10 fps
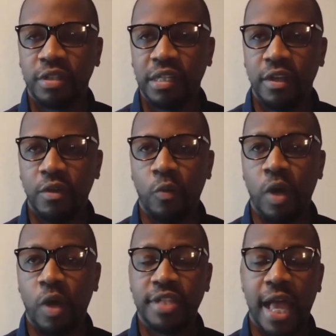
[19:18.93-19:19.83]
one
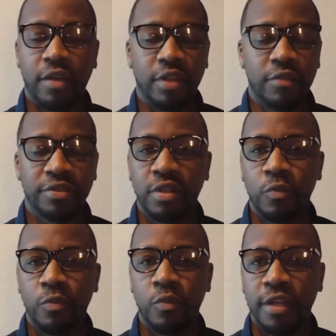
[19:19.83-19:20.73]
title. There was only
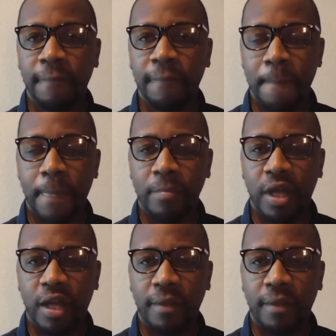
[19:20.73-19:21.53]
one uh,